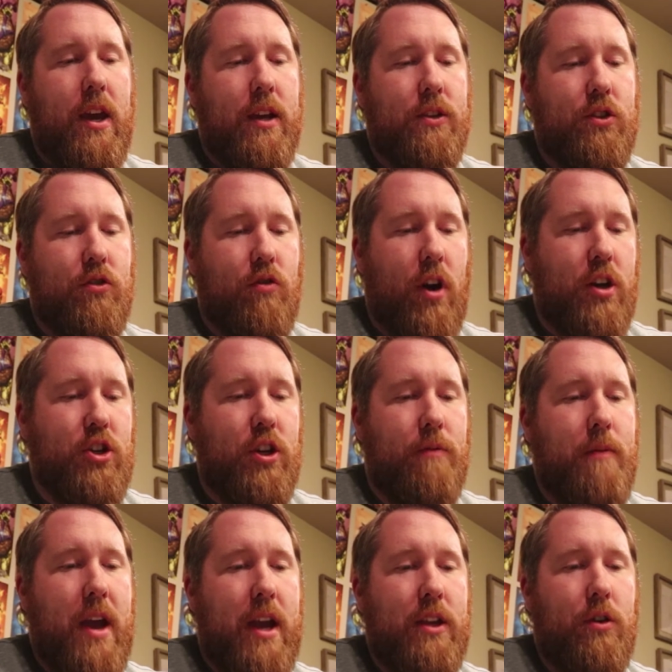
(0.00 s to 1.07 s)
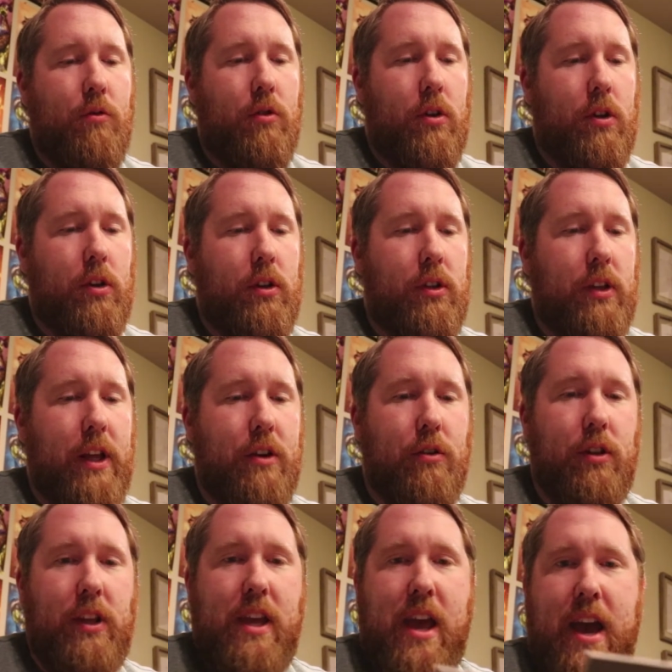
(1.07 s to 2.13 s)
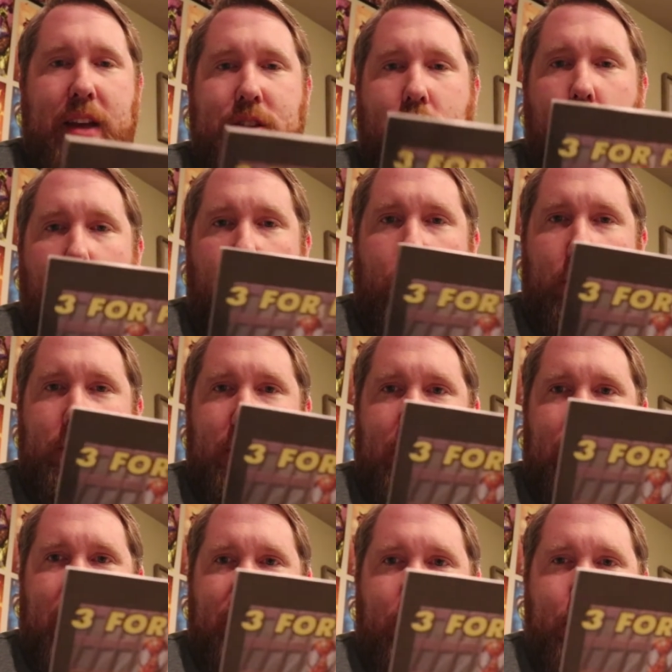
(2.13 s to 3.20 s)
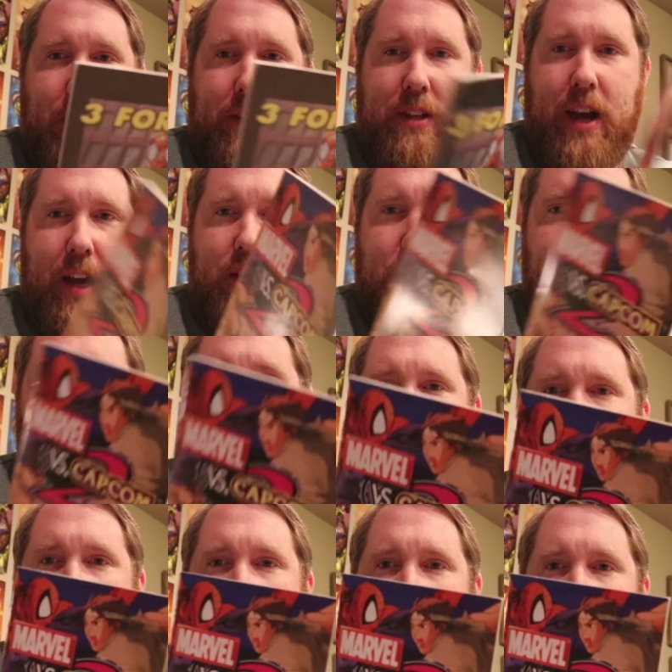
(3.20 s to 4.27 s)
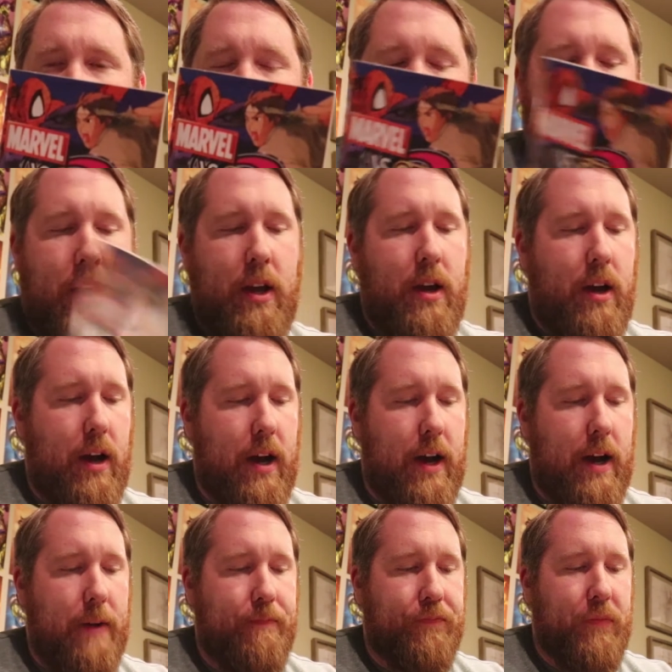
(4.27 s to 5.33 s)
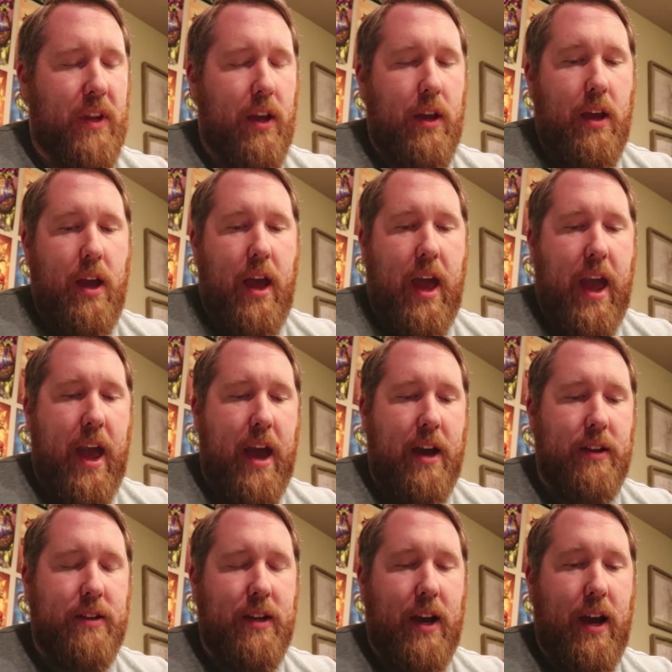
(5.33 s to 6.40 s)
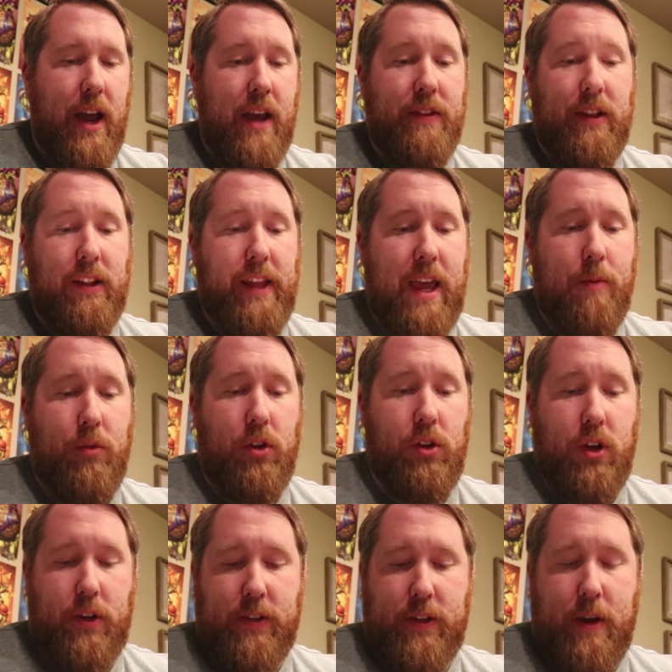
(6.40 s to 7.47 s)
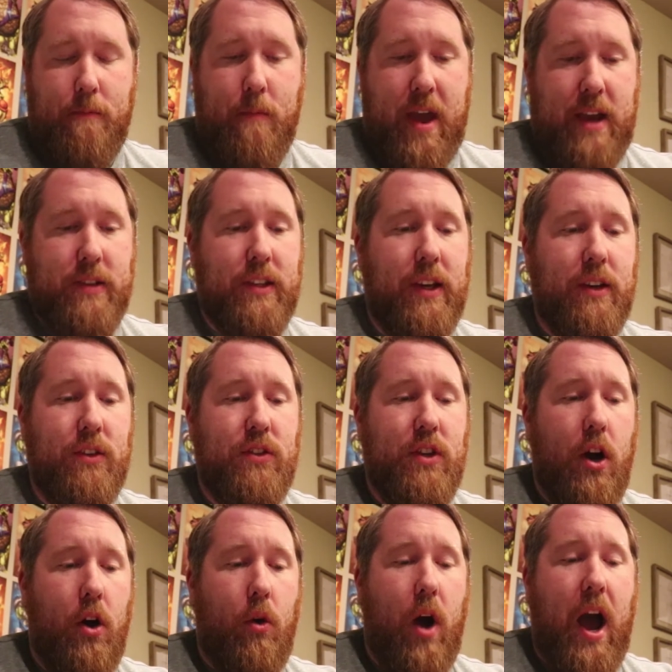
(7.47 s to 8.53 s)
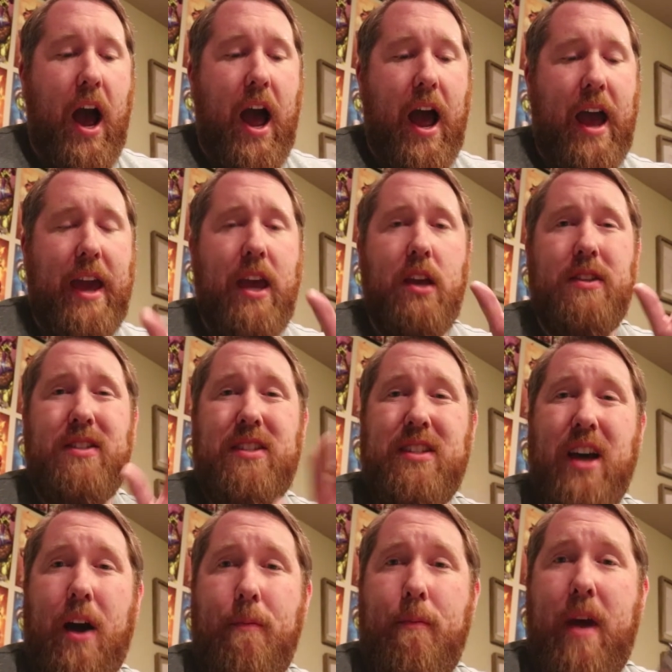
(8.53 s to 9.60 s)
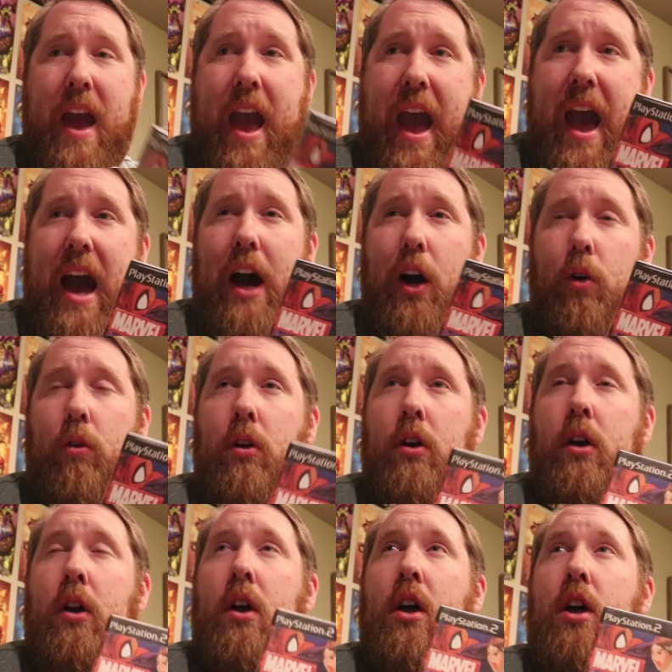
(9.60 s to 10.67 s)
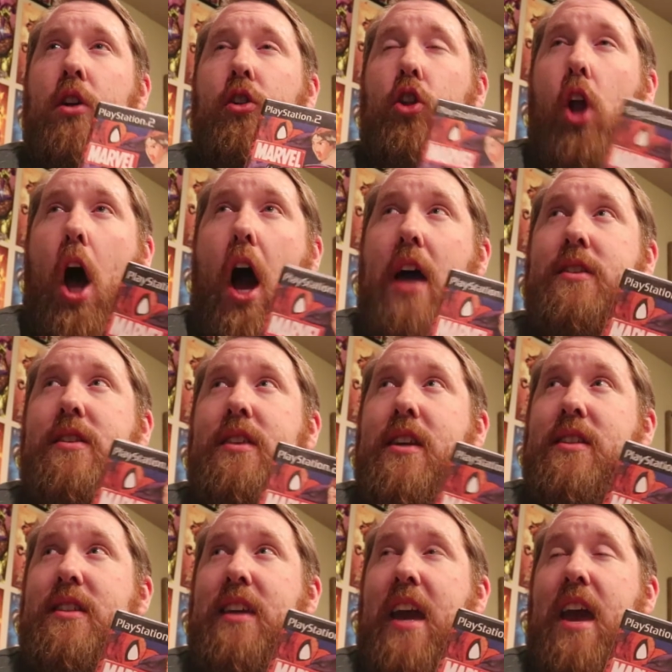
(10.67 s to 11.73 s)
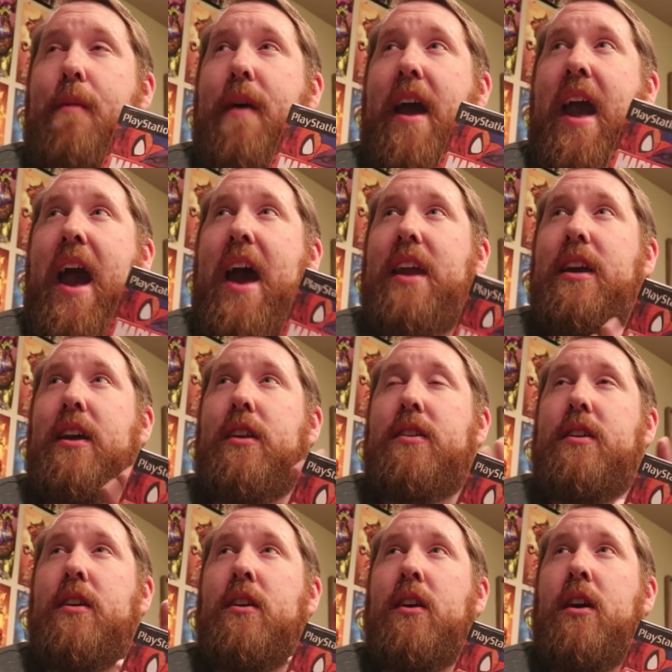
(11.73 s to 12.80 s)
instruction manual literally has corners that have never been touched before. And the label looks amazing. So I somehow lost this game. I had it